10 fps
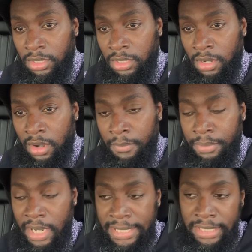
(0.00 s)
you know,
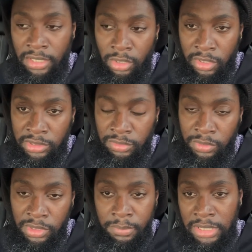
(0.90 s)
I'm praying that the Lord's
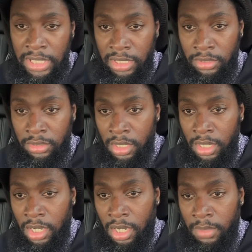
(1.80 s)
will be done
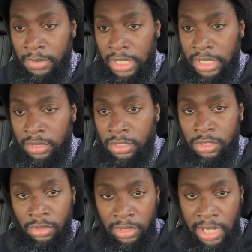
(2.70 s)
in
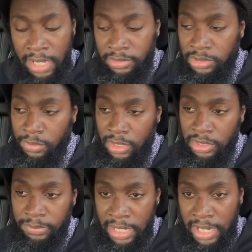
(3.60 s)
your lives as well
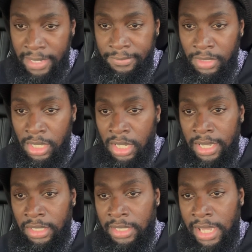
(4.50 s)
as my life,
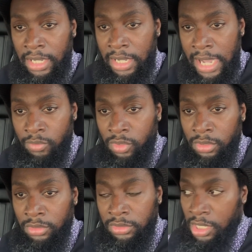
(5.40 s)
and that God
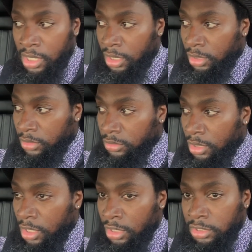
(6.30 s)
will
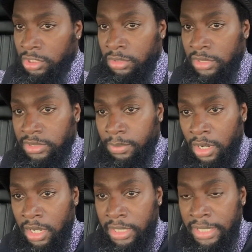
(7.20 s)
do his
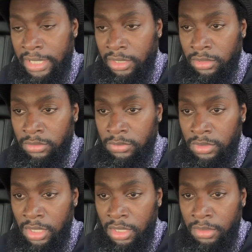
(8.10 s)
part in
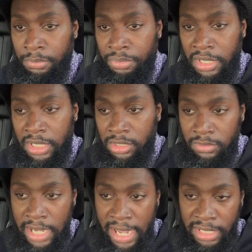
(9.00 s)
bringing
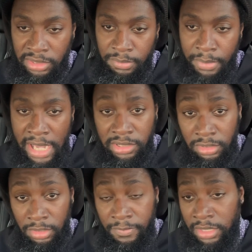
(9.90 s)
you guys back
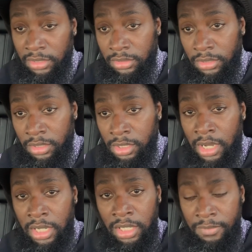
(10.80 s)
to your father. You
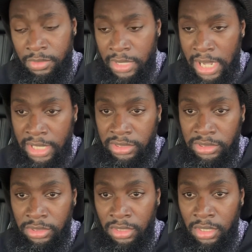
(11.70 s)
know, I love you guys.
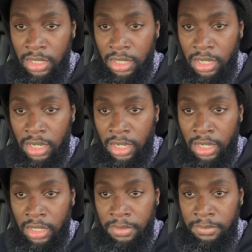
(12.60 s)

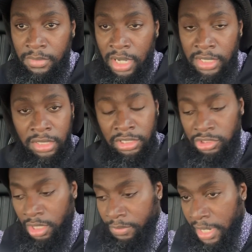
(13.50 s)
Aunia,
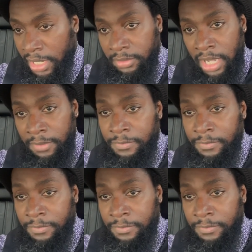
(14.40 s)
Ishah, Wright, I am